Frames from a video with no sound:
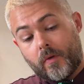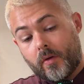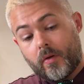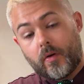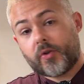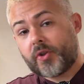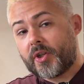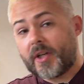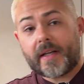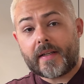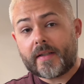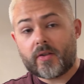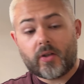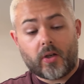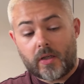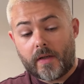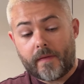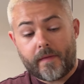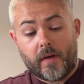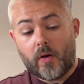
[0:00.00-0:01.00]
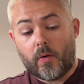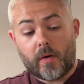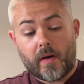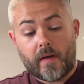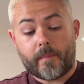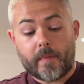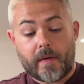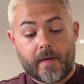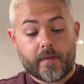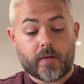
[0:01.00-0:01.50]
Or chicken stock if you don't
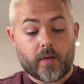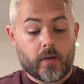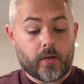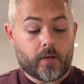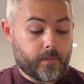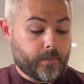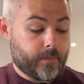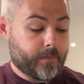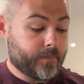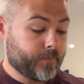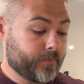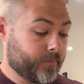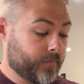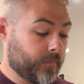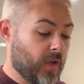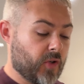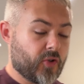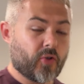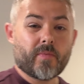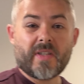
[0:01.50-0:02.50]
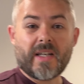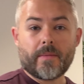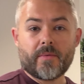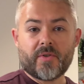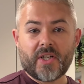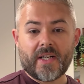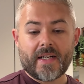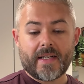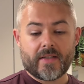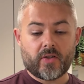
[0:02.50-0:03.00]
have beef stock. Sometimes
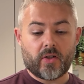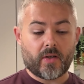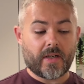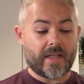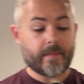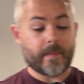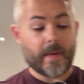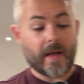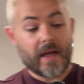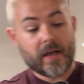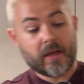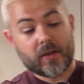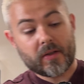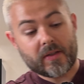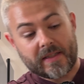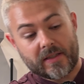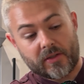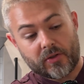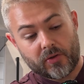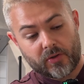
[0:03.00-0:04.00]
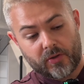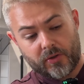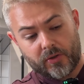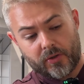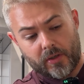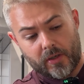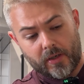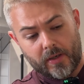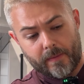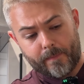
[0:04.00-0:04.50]
chicken stock is better because it just,
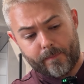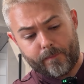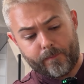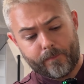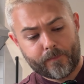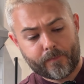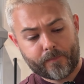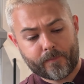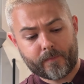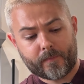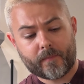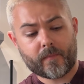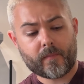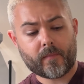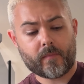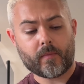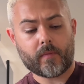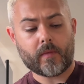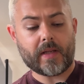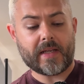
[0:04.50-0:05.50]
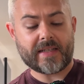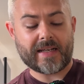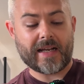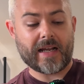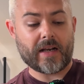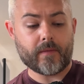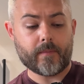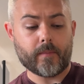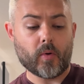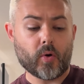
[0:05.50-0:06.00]
it's kind
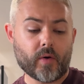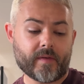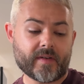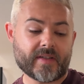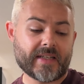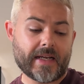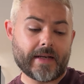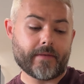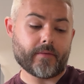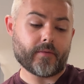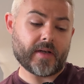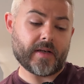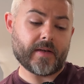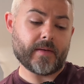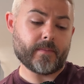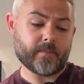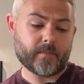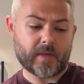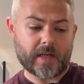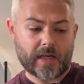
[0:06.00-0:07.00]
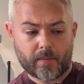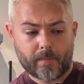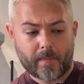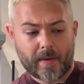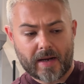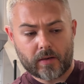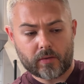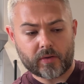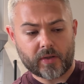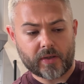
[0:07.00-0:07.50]
of more of a savoury, kind of
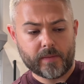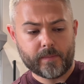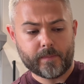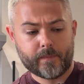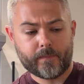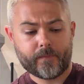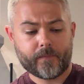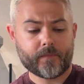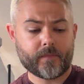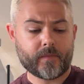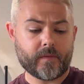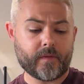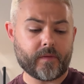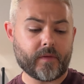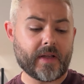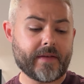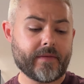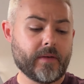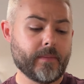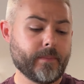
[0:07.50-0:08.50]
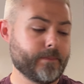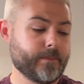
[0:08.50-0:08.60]
milder flavour.